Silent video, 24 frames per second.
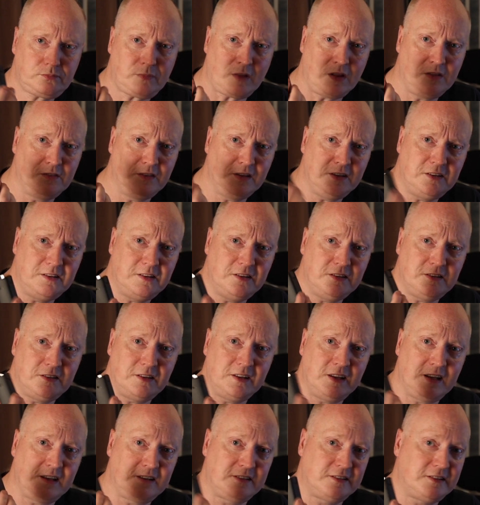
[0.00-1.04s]
This is
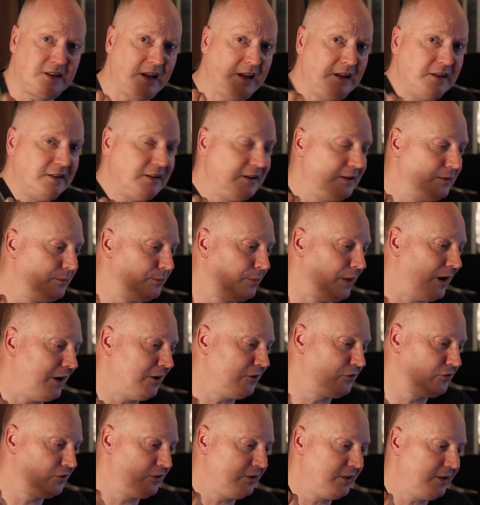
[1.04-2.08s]
the extended
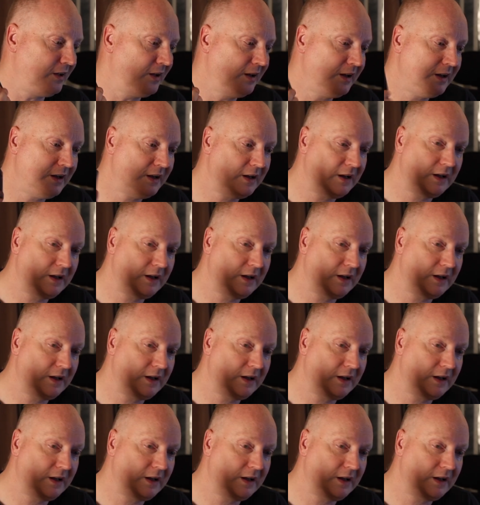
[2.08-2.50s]
battery